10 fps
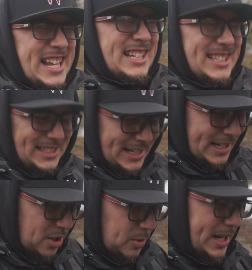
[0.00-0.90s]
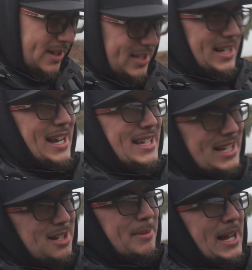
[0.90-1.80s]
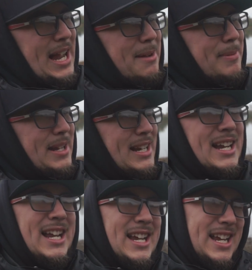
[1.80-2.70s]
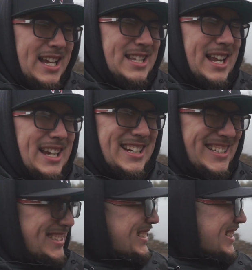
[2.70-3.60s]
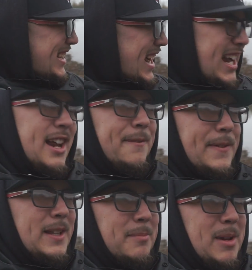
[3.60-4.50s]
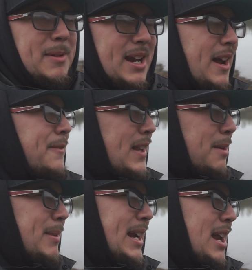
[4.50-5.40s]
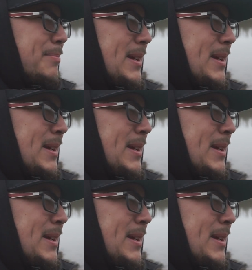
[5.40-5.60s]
Things it's gonna go down today. It's gonna be happening. It's like, I got a feeling, baby. I, I feel like Black Eyed